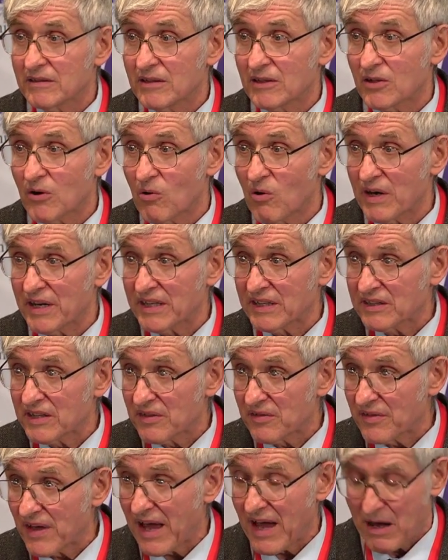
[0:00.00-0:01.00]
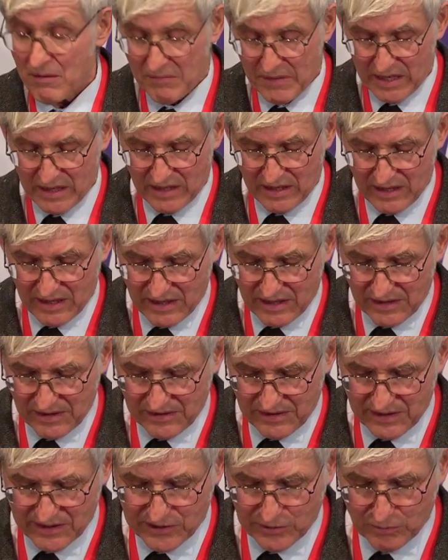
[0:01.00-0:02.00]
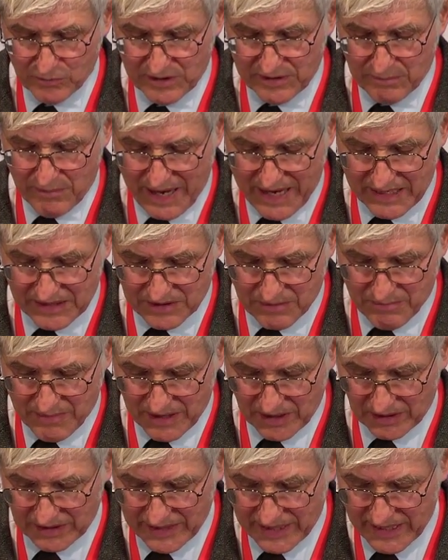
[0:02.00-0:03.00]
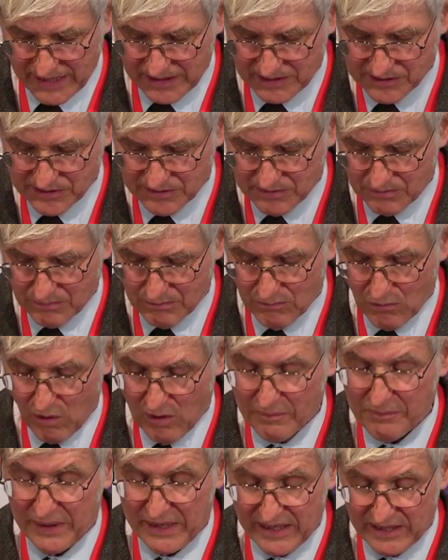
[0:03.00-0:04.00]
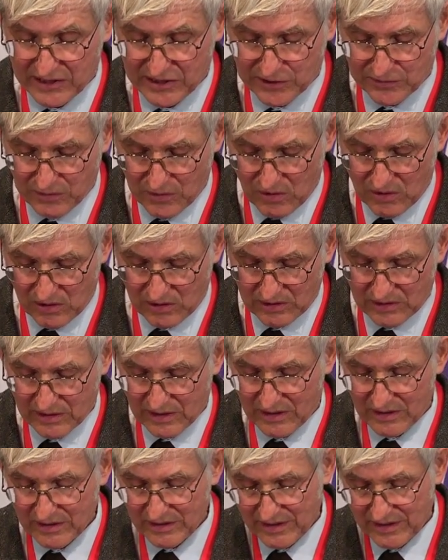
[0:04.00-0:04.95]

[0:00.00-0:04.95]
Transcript: According to them, this would make the Middle East more peaceful,